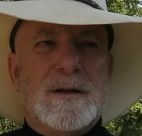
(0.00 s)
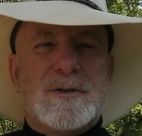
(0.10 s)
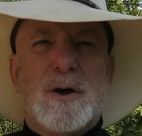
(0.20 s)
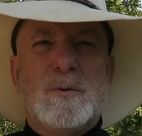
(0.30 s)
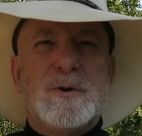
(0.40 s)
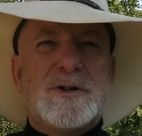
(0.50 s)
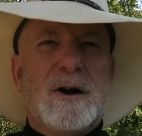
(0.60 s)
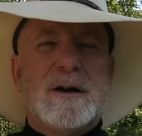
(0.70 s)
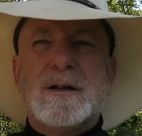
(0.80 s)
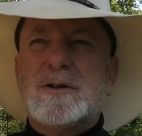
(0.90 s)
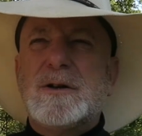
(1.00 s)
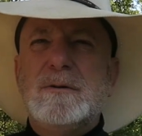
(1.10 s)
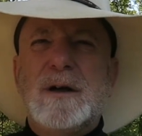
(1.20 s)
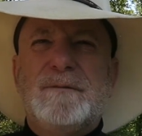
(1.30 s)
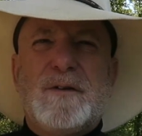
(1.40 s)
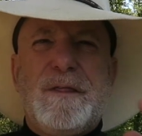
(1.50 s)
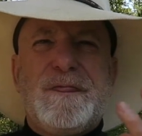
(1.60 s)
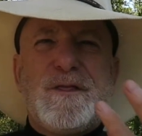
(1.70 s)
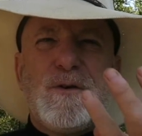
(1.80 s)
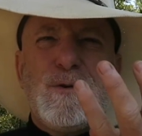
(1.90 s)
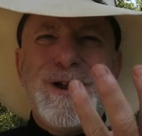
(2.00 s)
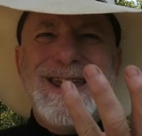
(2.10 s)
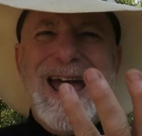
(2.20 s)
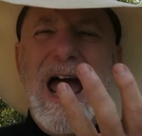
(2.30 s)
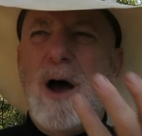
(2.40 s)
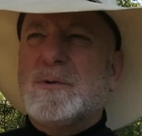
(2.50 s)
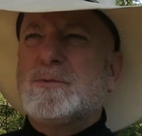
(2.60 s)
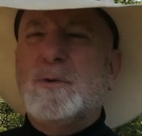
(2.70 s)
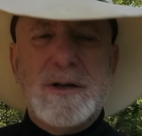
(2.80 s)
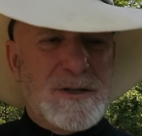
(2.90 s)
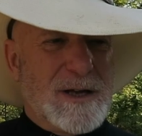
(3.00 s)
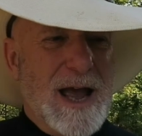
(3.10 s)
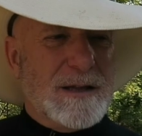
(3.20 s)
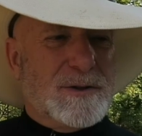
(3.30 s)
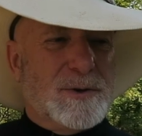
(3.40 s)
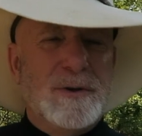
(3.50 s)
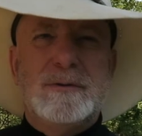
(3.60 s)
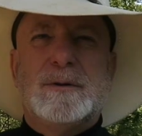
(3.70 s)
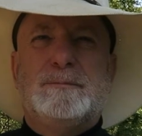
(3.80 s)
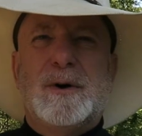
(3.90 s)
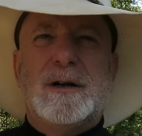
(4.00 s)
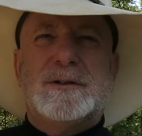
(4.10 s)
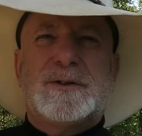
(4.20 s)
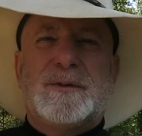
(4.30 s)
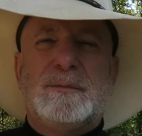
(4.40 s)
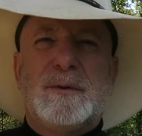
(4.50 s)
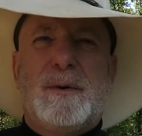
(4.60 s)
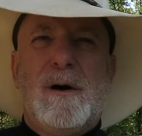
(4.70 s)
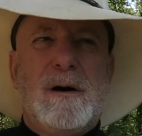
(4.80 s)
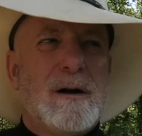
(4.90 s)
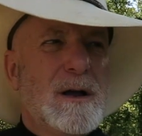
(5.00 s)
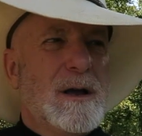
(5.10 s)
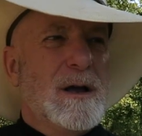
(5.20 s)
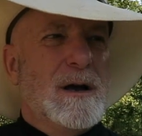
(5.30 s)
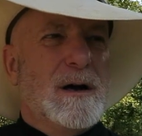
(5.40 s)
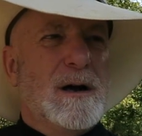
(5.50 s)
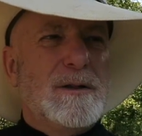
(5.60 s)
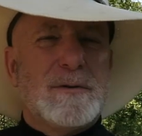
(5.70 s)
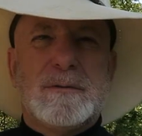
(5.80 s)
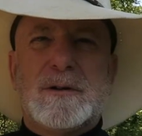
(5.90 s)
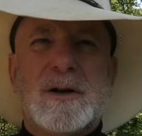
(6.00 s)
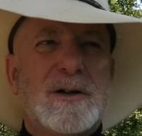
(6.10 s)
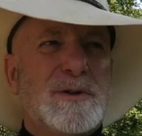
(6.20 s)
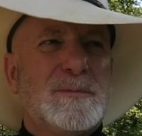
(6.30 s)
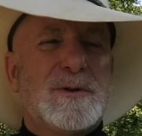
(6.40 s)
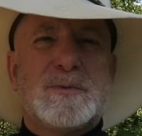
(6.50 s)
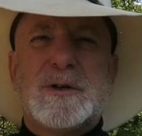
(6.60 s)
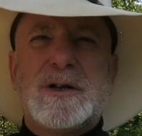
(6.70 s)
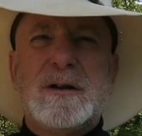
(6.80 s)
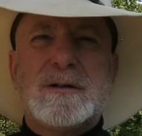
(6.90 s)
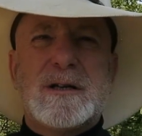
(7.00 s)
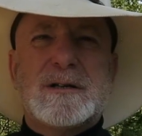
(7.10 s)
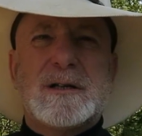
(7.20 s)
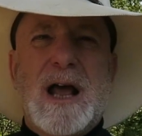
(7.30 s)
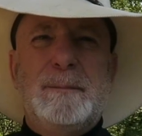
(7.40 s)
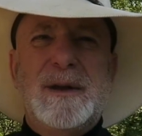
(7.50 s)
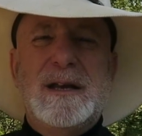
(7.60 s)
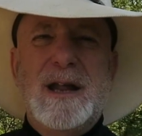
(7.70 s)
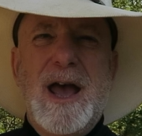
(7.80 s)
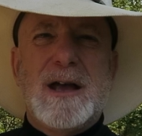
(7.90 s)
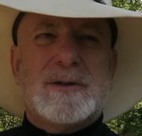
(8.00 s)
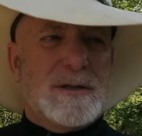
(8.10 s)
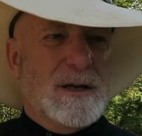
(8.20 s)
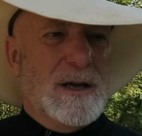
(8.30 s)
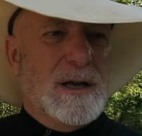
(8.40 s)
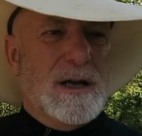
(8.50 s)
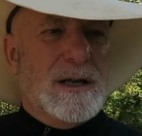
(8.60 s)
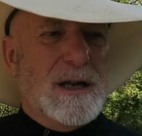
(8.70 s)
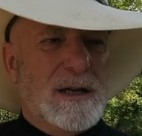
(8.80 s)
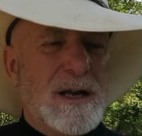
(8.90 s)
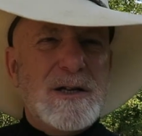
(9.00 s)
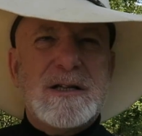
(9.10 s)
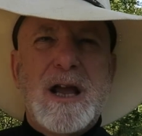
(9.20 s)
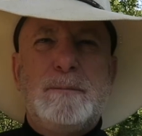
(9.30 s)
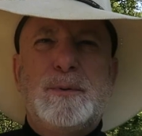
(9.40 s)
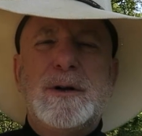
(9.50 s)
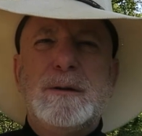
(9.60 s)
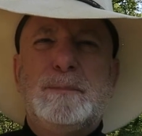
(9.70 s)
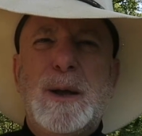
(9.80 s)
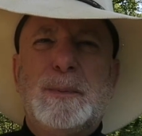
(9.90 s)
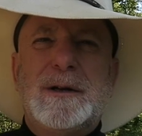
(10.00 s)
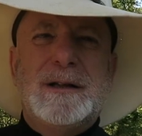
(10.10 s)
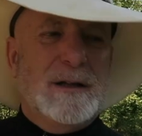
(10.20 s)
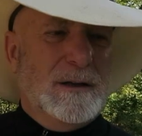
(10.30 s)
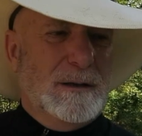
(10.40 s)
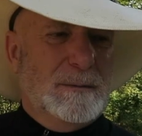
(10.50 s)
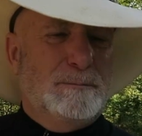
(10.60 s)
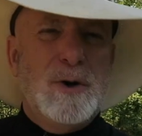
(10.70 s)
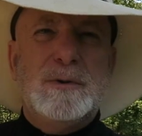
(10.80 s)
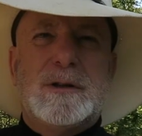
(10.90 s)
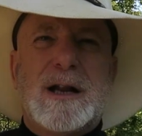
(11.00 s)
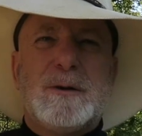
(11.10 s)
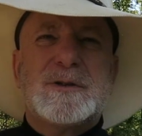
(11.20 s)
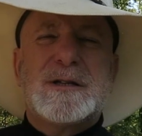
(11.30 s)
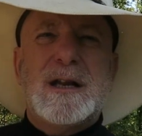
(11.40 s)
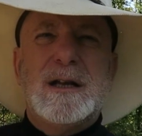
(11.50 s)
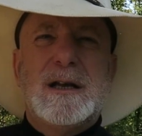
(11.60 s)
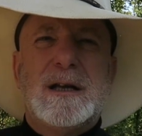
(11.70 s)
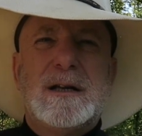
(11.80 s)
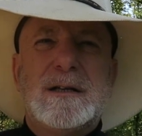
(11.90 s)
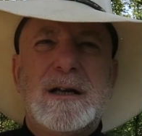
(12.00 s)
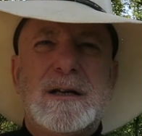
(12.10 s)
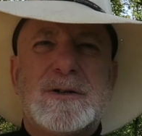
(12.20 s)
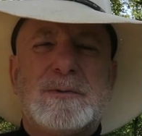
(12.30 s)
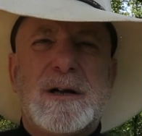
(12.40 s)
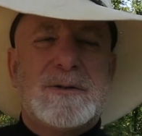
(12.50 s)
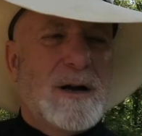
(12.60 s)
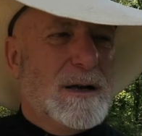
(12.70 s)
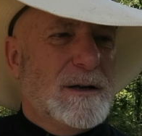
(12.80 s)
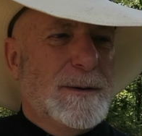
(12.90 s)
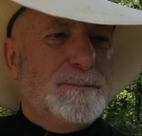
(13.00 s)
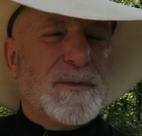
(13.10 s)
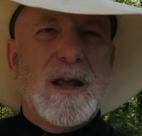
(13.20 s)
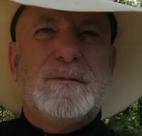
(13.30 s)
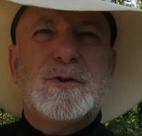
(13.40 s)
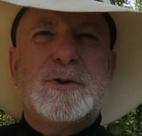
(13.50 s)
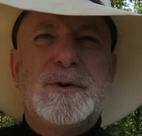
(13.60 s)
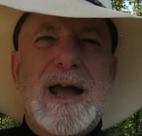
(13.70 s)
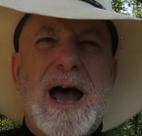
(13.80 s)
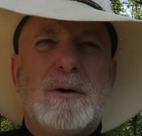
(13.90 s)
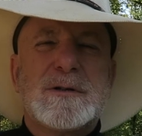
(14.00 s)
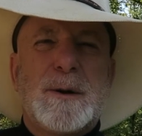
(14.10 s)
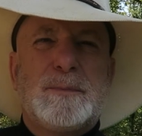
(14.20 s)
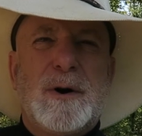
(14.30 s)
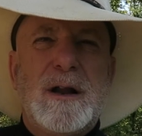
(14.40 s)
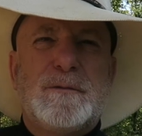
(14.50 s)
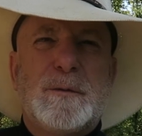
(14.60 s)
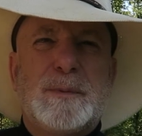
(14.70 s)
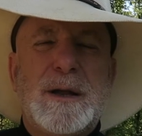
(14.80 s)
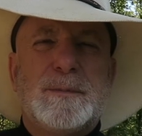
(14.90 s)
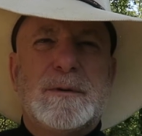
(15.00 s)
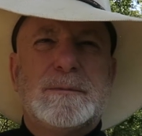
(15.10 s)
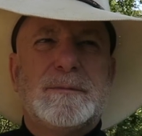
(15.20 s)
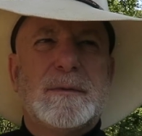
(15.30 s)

So we started at two, and for three hours, once got through the bunch from the bar, other customers with tears says, "Could I be next?" And and they just kept putting people in the little booth that I was sitting in in Denny's restaurant and for three hours, I prayed for people.